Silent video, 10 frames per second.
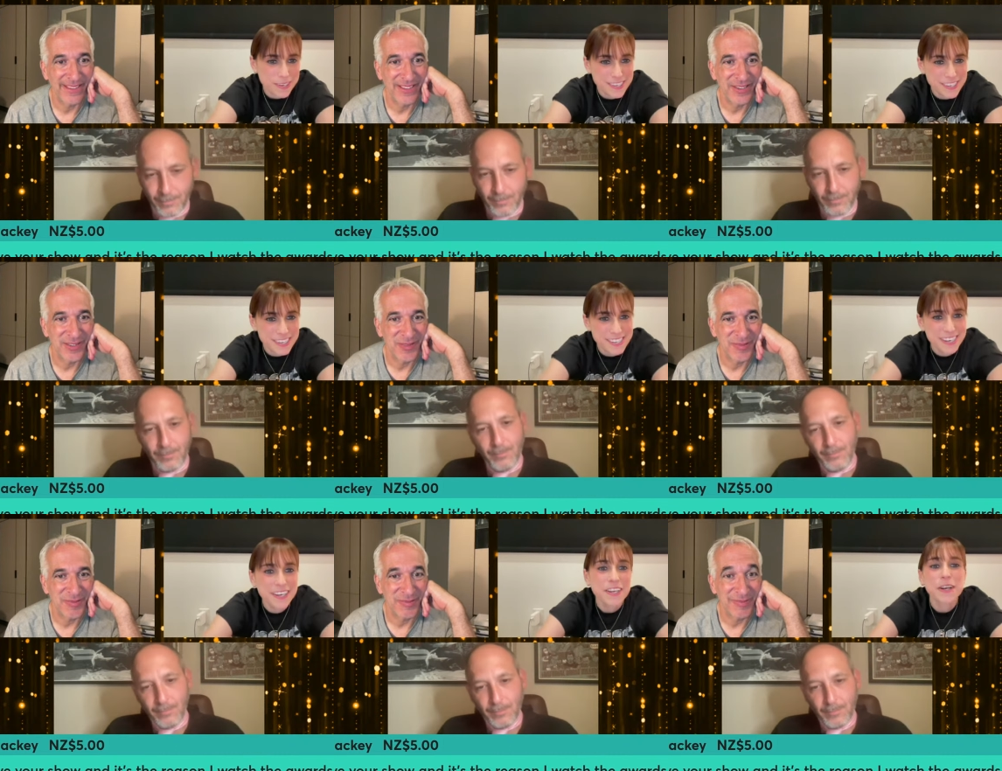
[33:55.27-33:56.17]

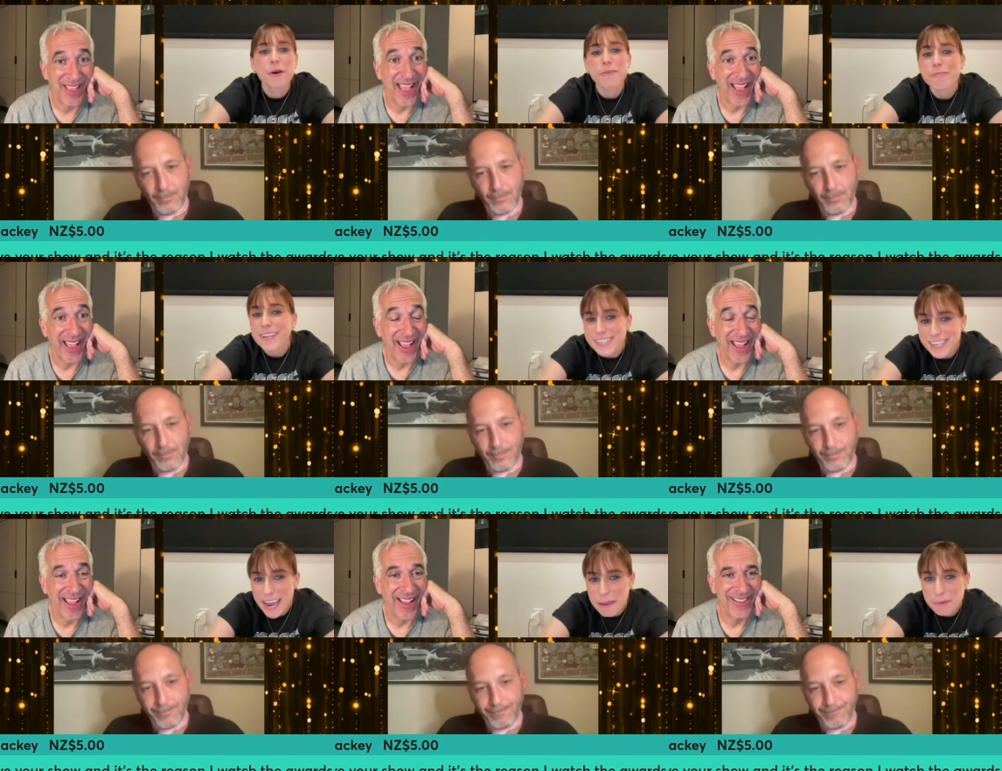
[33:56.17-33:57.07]
Speaker 1: season. No offense
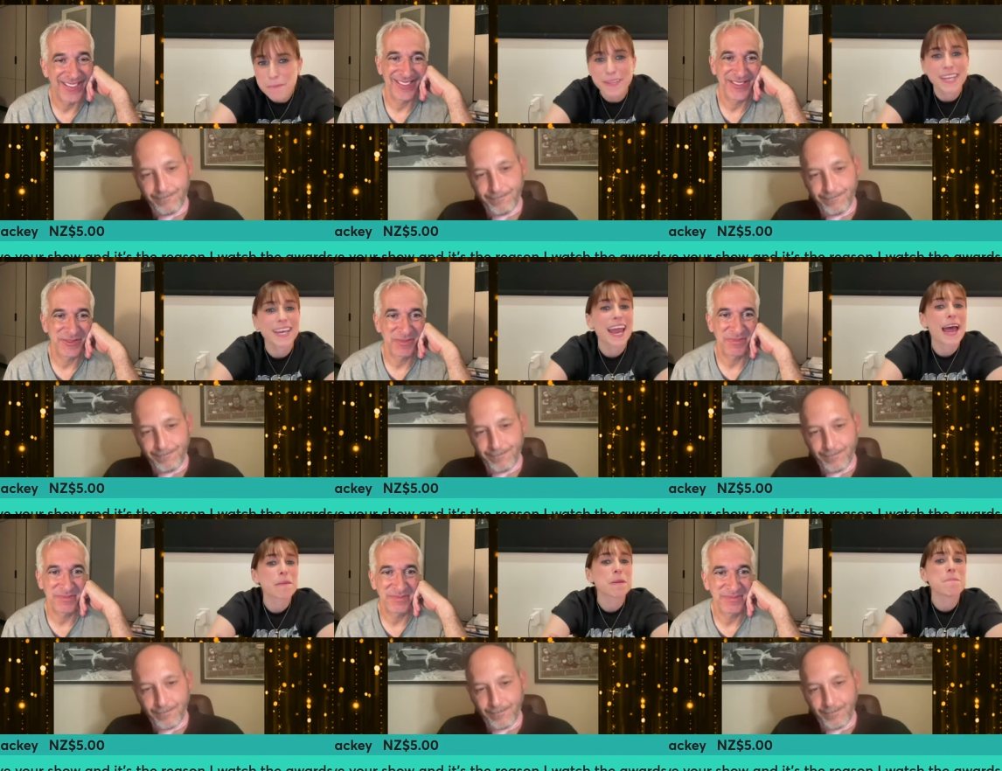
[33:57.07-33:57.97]
to Emma, but the
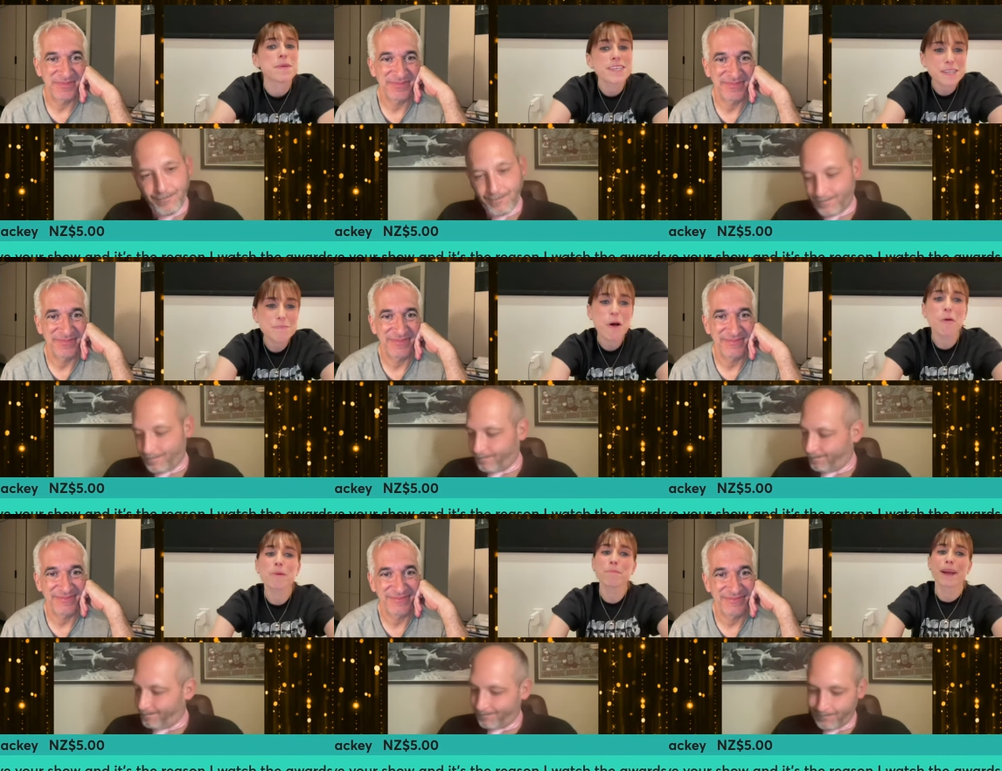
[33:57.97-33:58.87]
Academy missed a
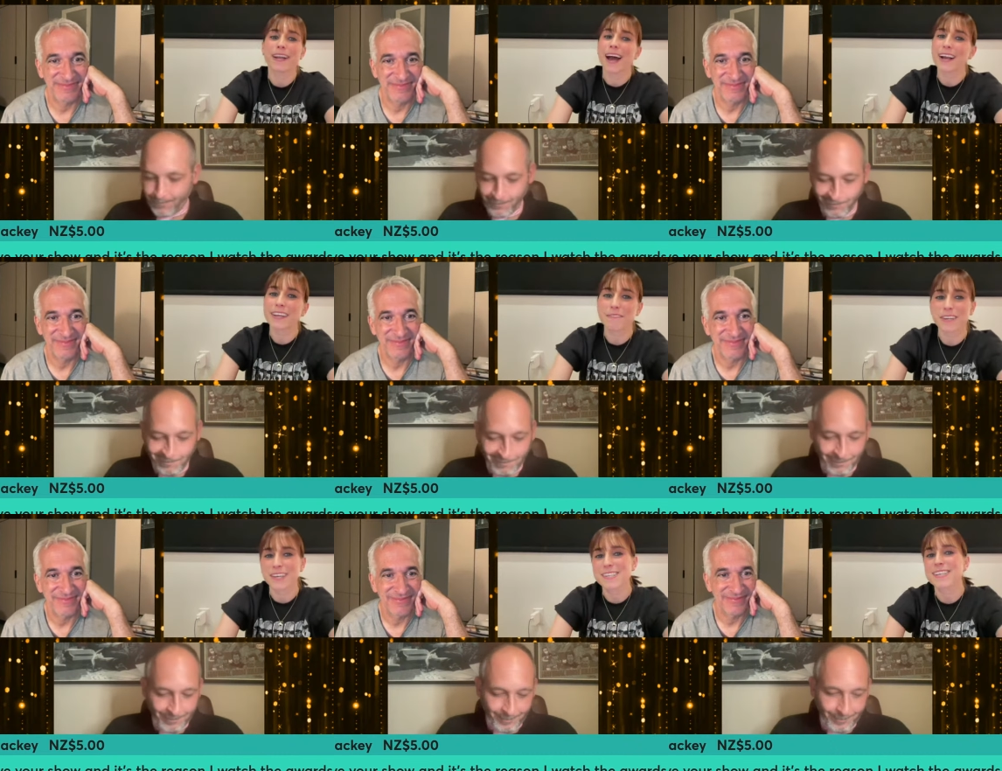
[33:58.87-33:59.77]
moment by not
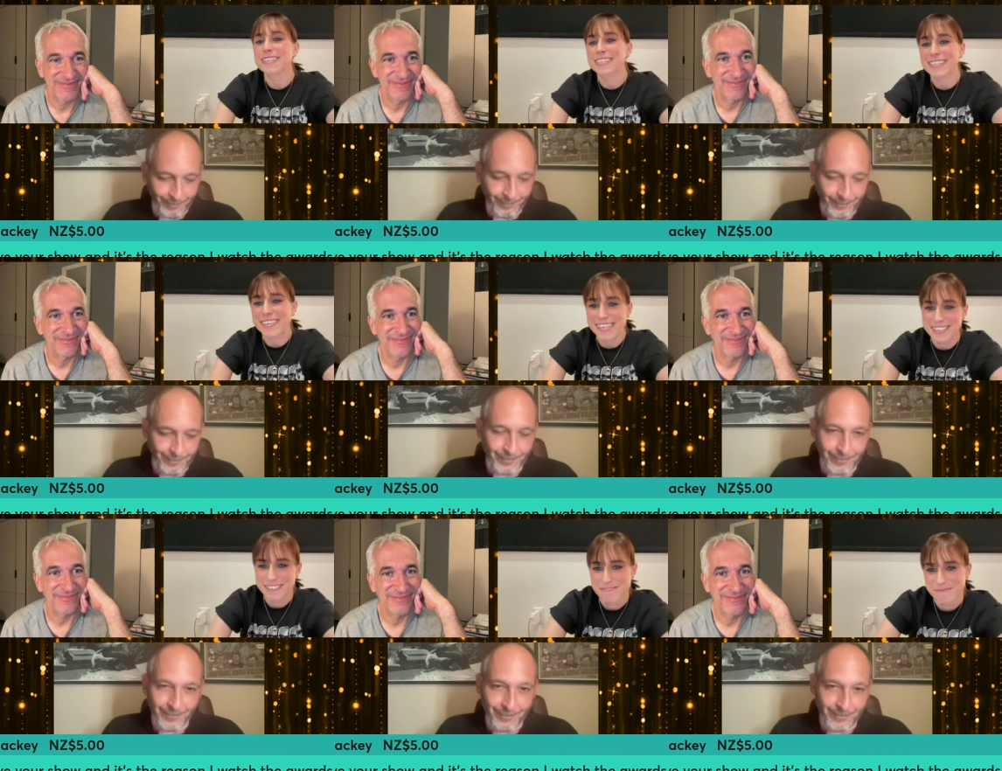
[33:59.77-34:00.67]
giving it to
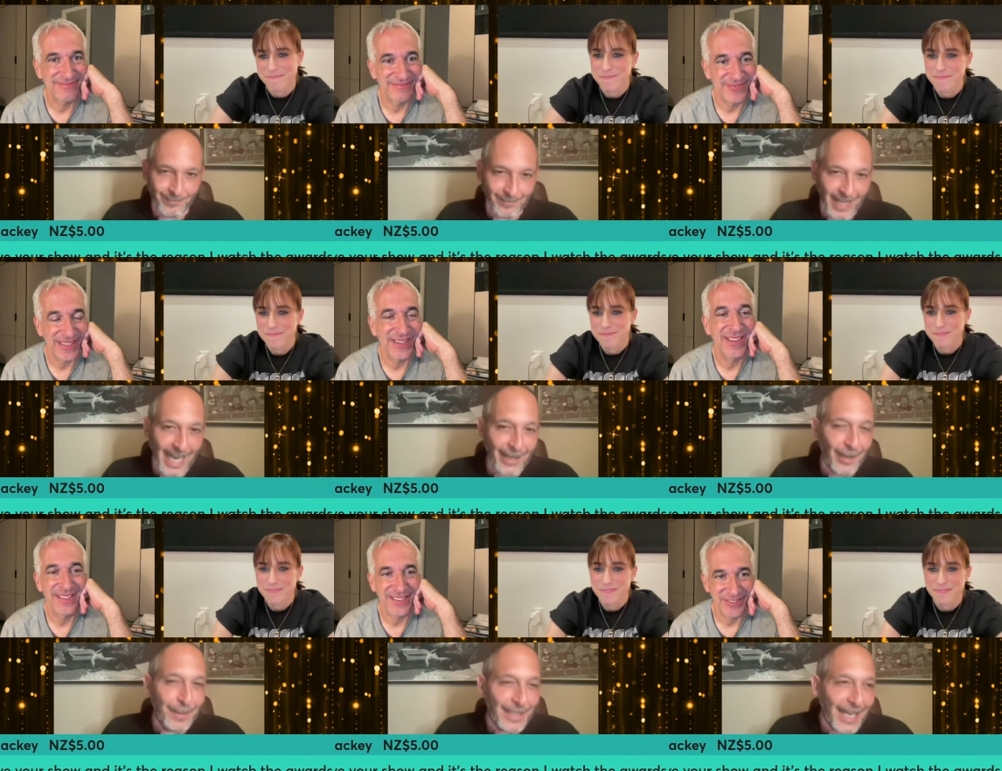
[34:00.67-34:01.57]
Lily.
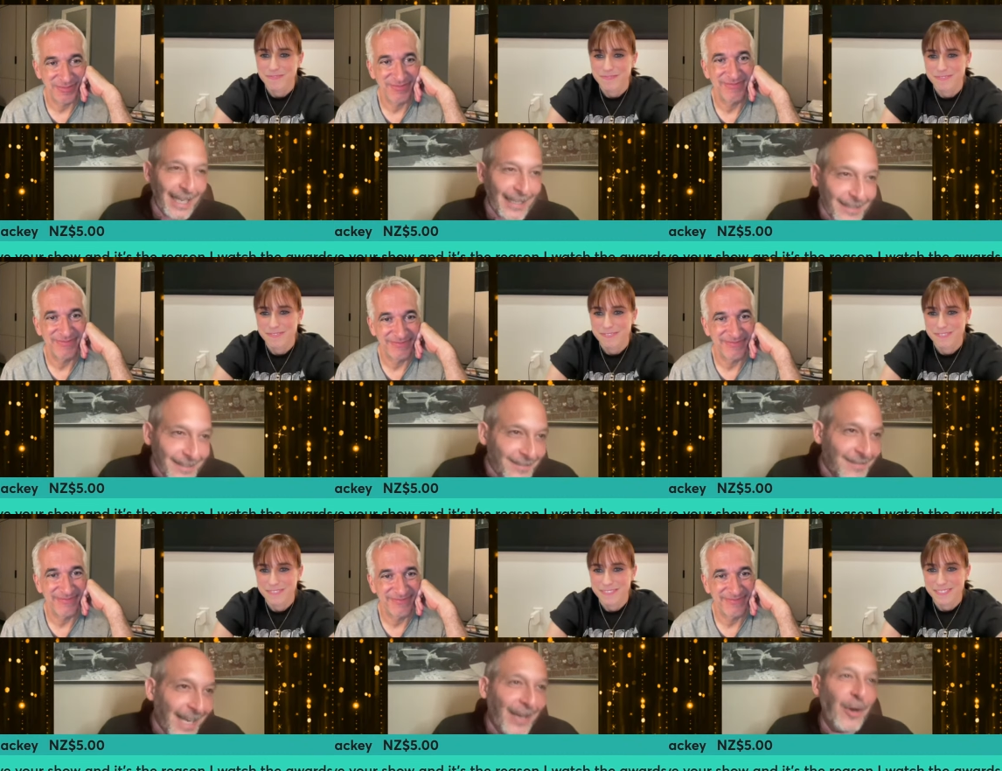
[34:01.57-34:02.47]
Speaker 2: But I
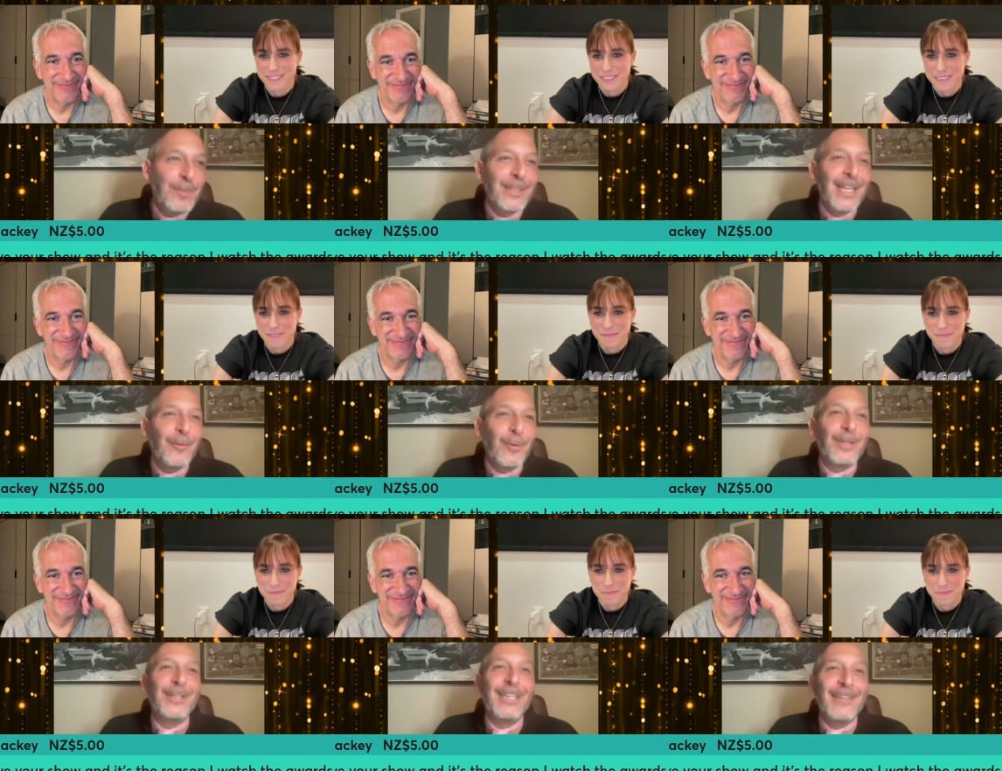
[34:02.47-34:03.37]
hope that they
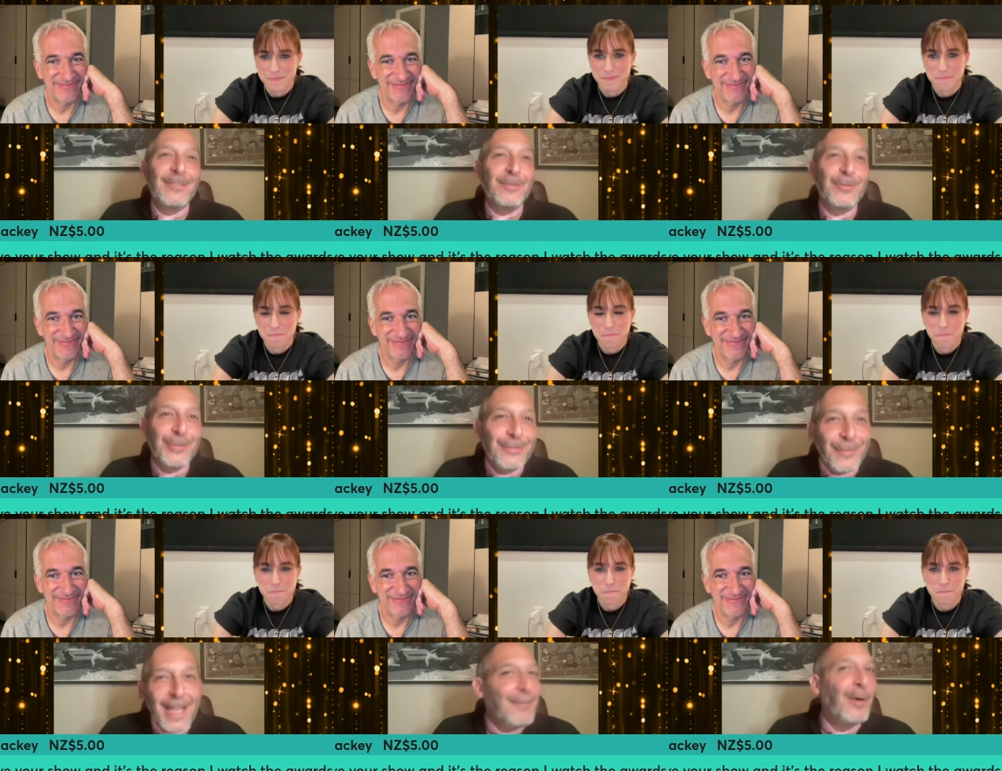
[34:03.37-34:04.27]
weren't going to give it to her just
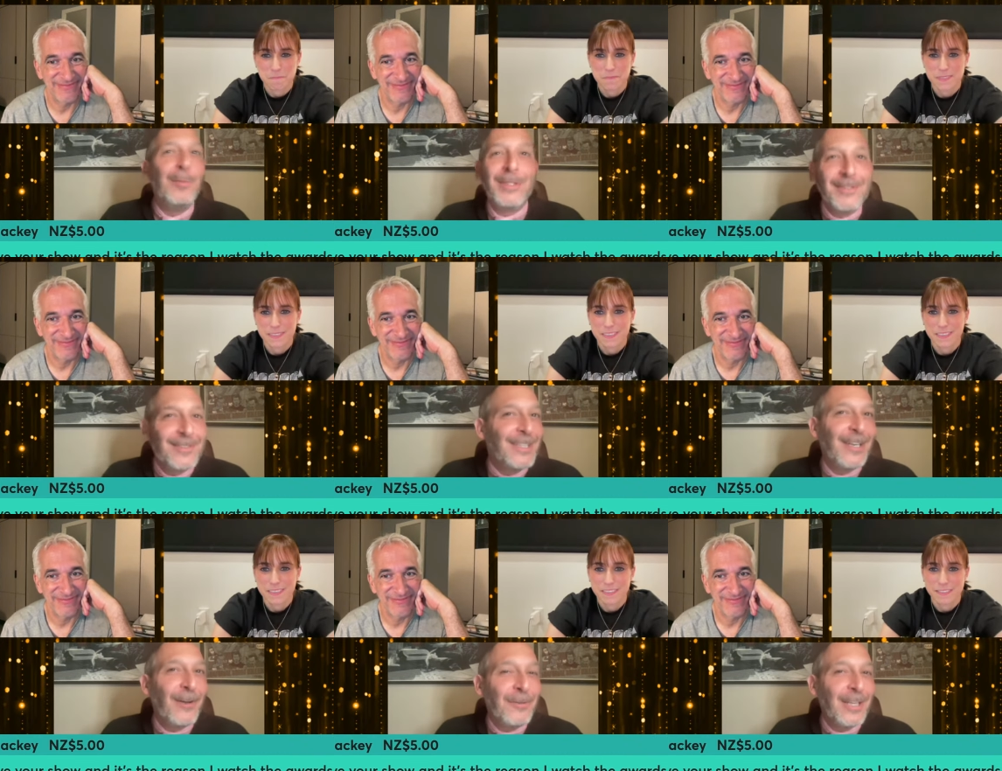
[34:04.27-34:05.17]
for that moment. You
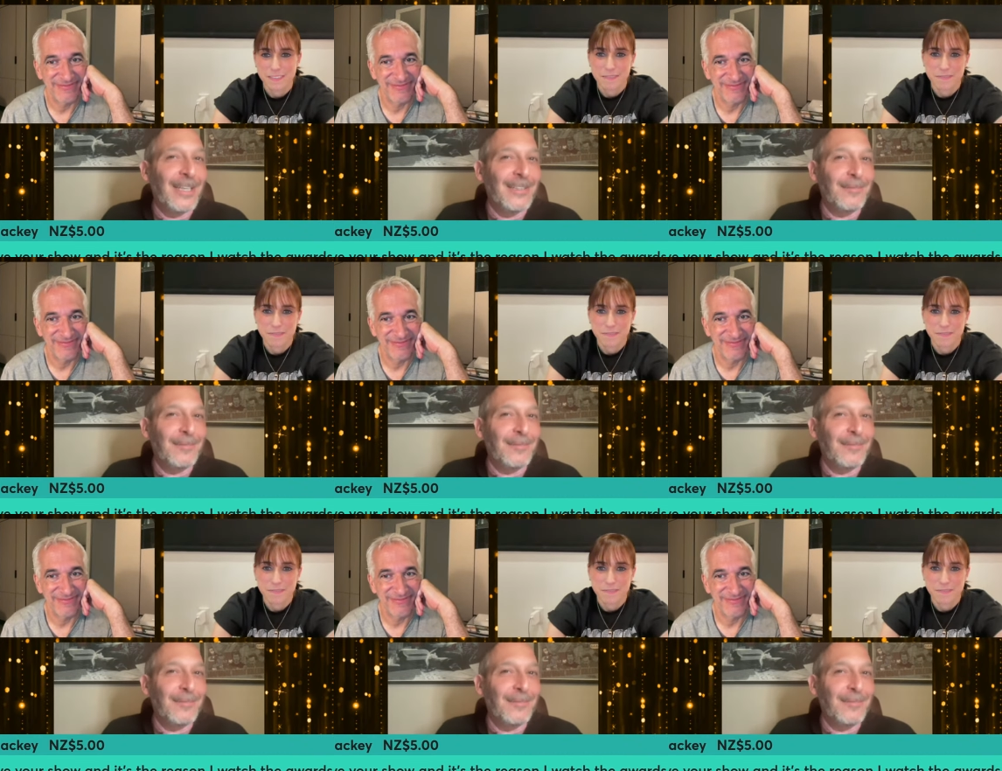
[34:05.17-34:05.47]
know, like